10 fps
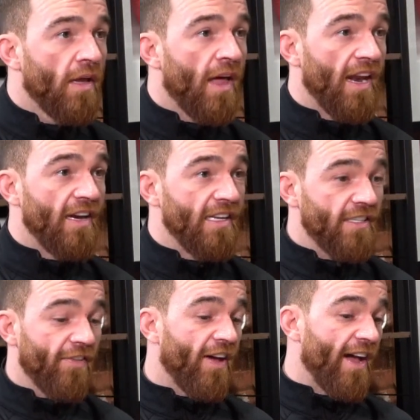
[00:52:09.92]
and I need
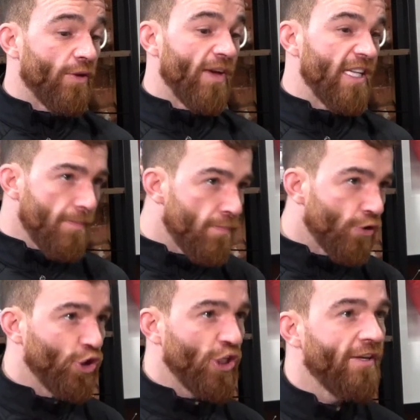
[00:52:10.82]
to find a way to
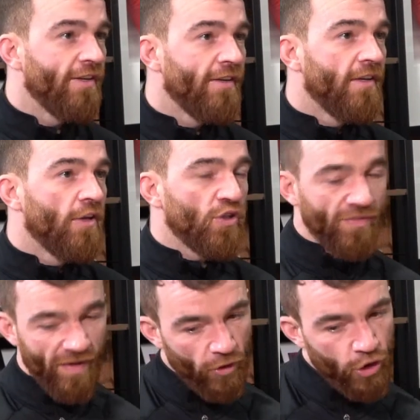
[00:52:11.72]
push it. Yeah. So
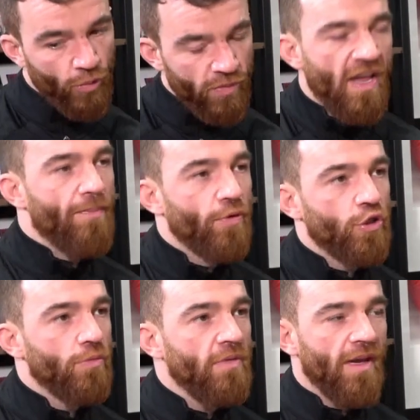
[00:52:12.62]
if I've got someone there
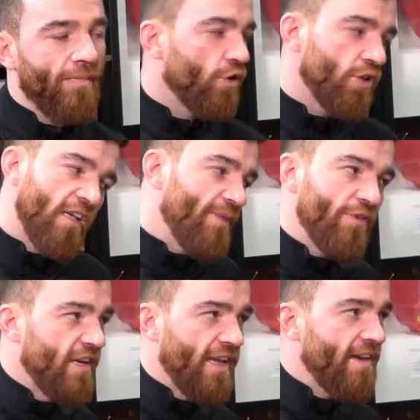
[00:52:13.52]
pushing me, I haven't got
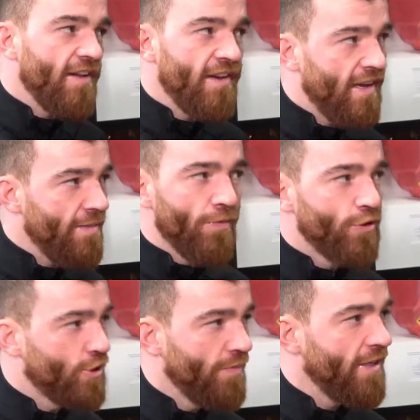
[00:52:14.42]
anyone there in the ring
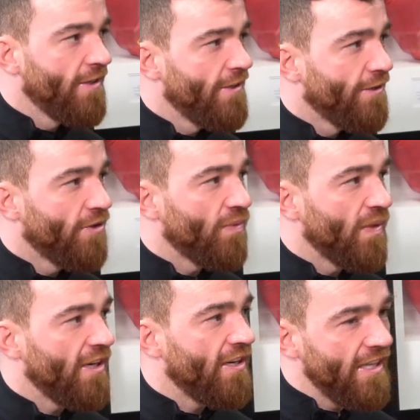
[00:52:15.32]
pushing me. You know what I
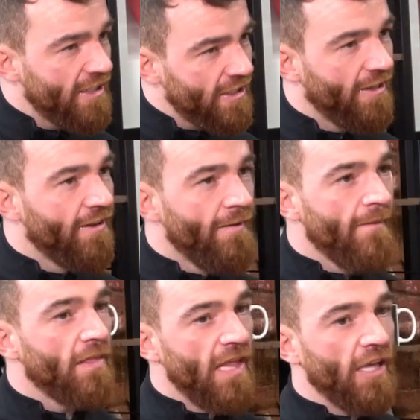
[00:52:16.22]
mean? I need to,
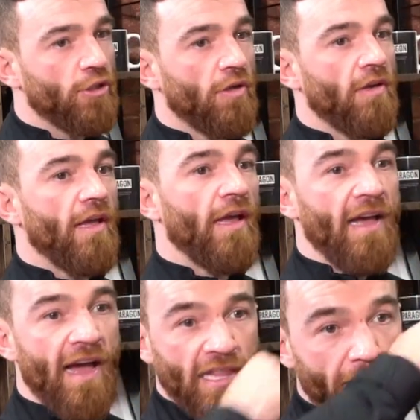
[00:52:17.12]
and that's the kind
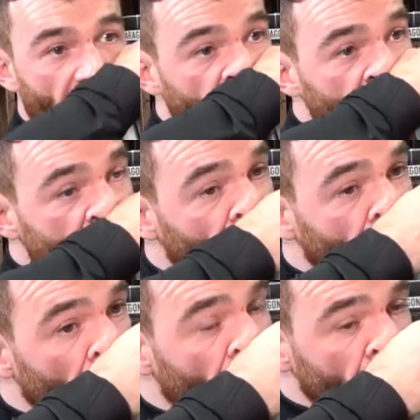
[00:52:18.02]
of mindset I've
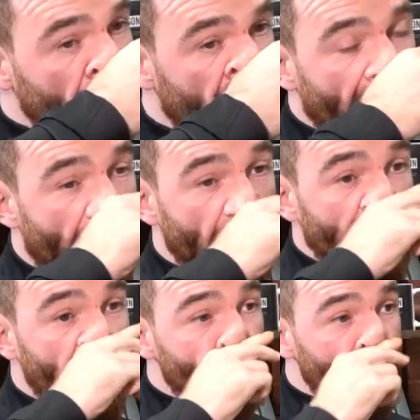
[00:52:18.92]
got, because I
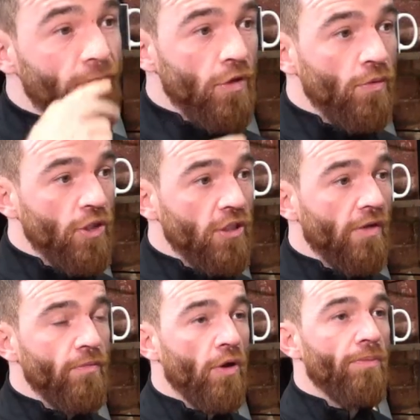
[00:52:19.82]
like doing shit
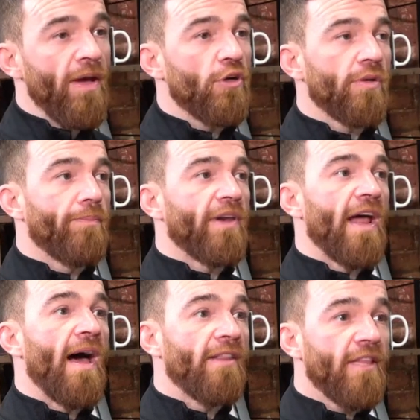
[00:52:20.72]
off my own back, because I'm
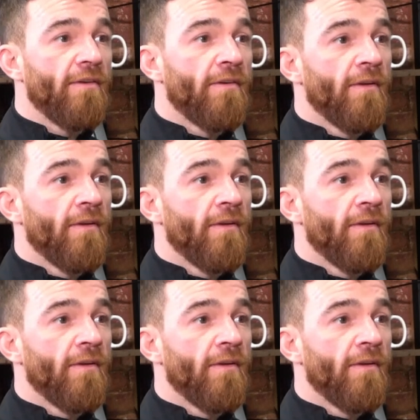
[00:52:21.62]
proud then